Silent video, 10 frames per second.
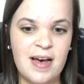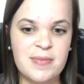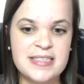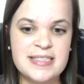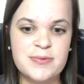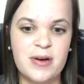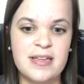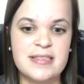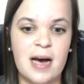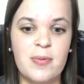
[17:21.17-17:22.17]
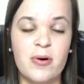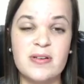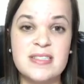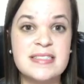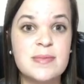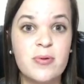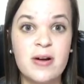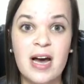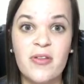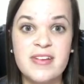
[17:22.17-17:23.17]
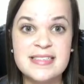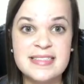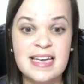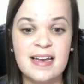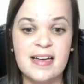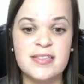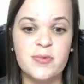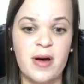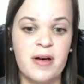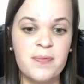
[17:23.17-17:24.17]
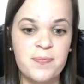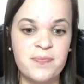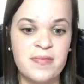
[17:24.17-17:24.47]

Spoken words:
This is one of the top oils to support healthy skin as well.